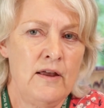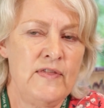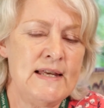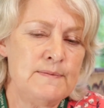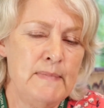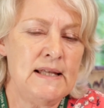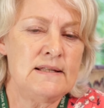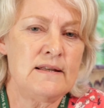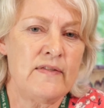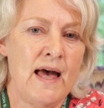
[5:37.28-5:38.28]
This
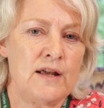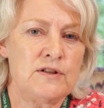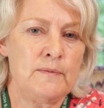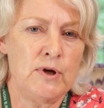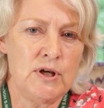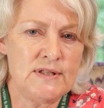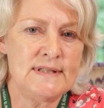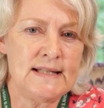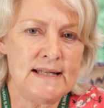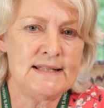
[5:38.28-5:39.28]
means that the
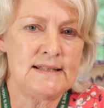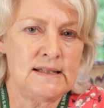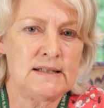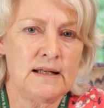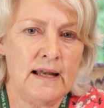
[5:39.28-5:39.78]
persons listed